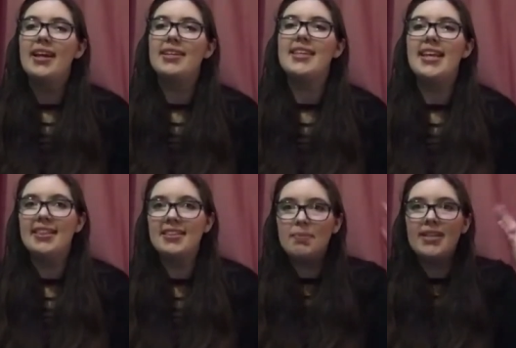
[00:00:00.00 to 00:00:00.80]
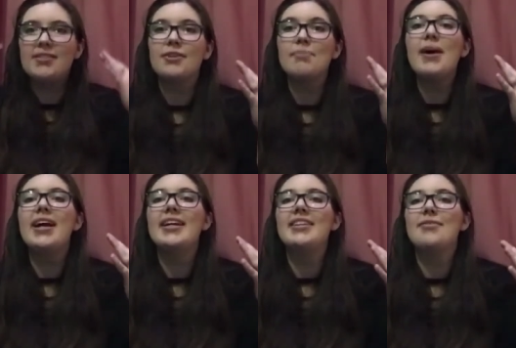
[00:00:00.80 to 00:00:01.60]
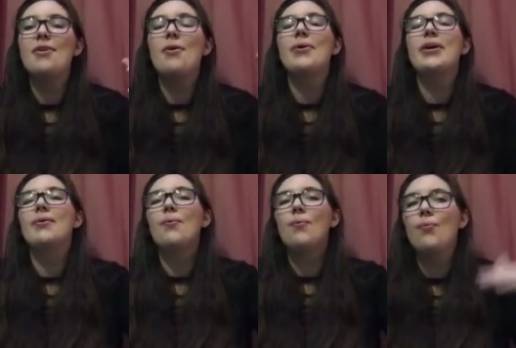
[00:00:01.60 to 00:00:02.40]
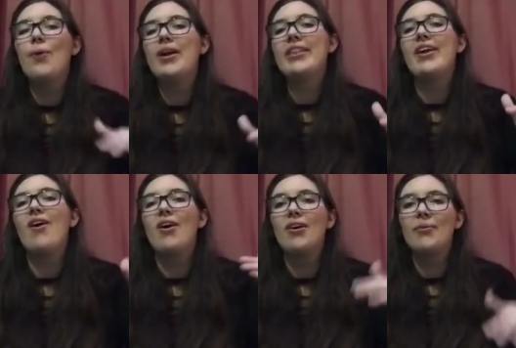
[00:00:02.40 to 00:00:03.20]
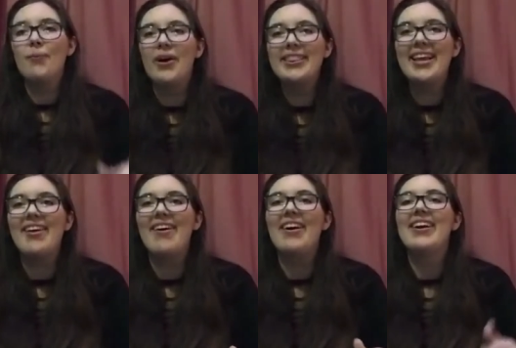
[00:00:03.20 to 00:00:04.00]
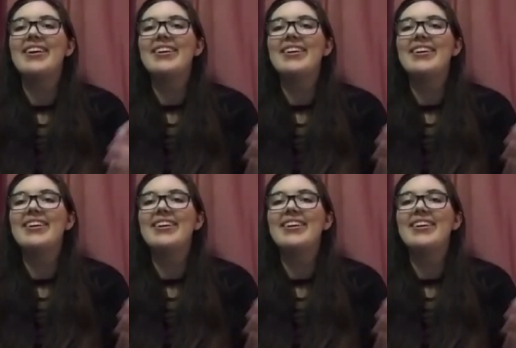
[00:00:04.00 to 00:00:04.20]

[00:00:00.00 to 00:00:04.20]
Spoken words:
and take the space of your mind of knowing where they are, what they are.